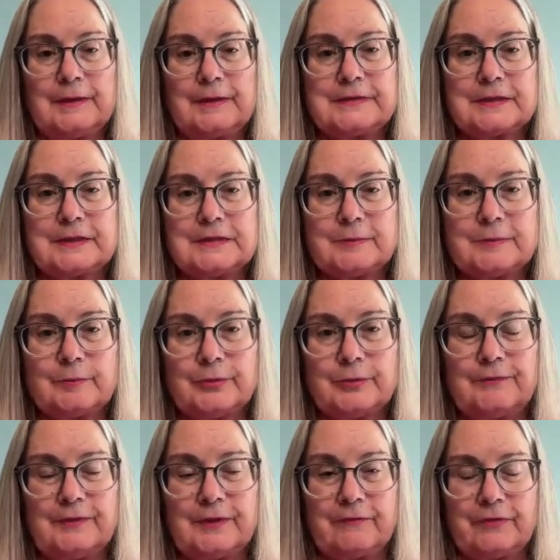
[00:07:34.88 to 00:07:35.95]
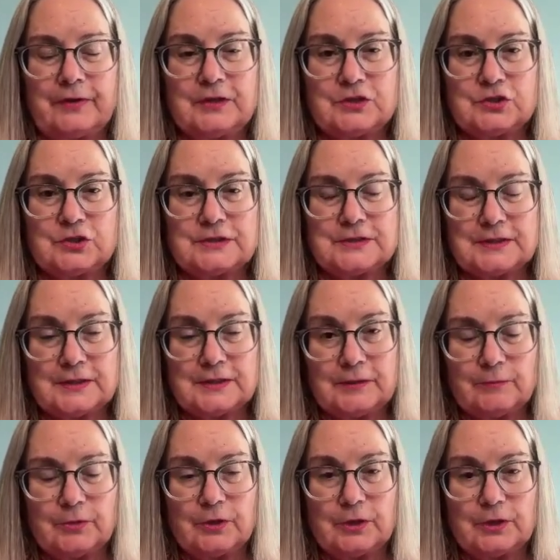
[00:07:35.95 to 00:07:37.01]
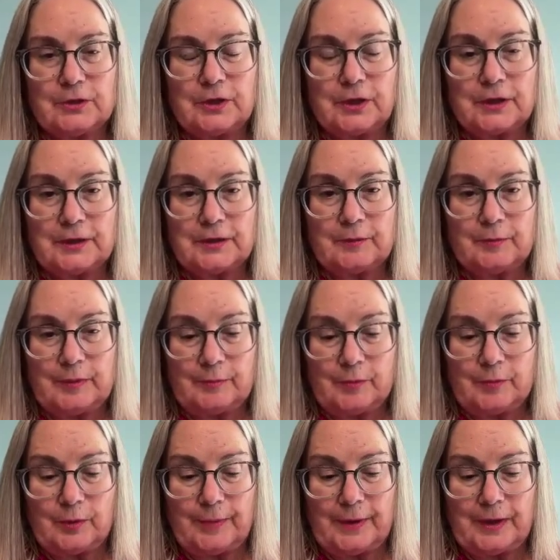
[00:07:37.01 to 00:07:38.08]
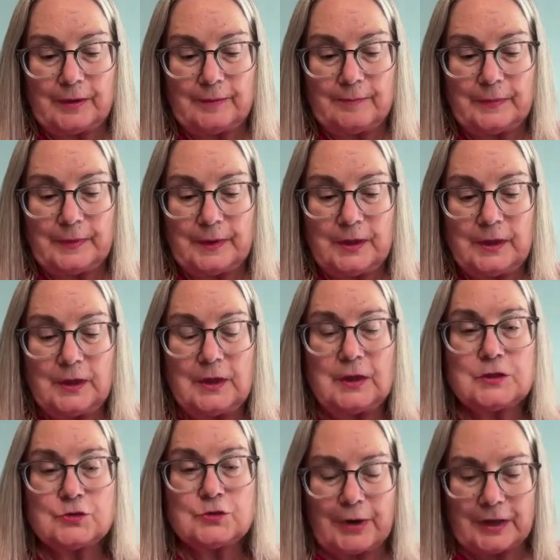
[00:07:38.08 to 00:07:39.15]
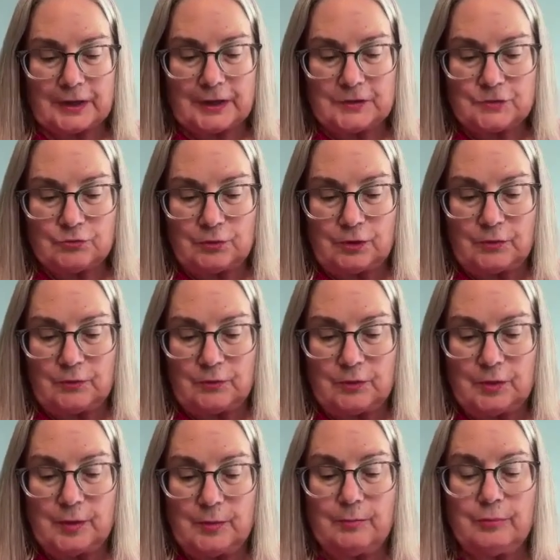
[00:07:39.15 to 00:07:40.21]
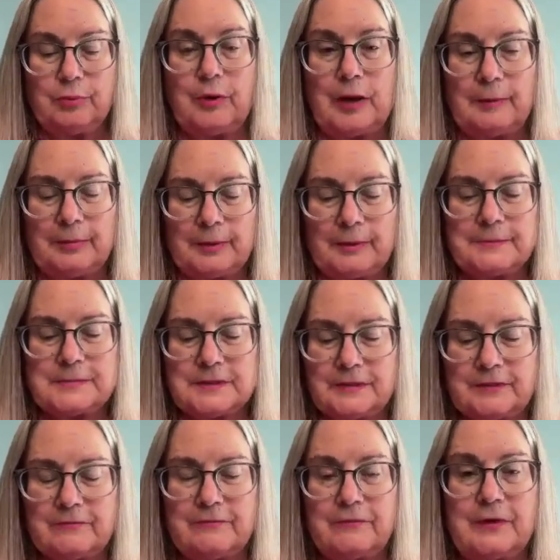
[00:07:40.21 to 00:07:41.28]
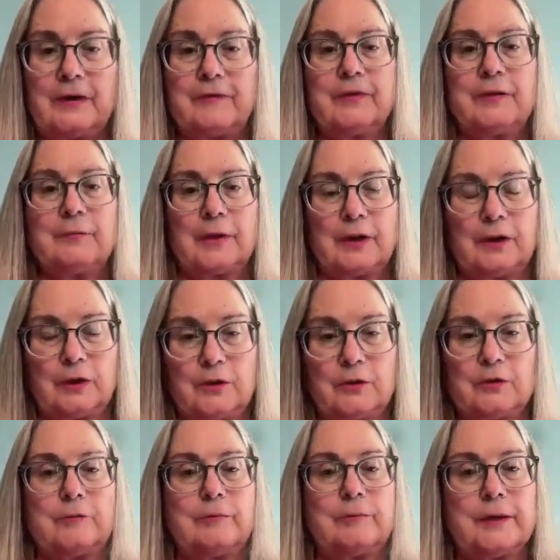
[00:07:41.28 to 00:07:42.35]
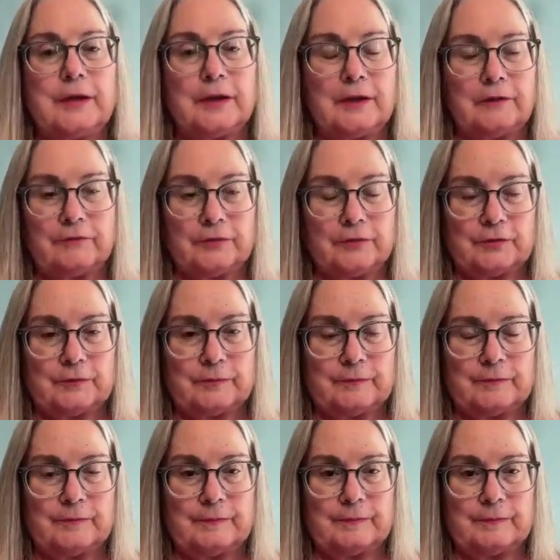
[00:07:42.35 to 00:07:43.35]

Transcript: Let's get some brief definitions and then we're going to talk a little bit more about them. Direct control, problems involving my own behavior.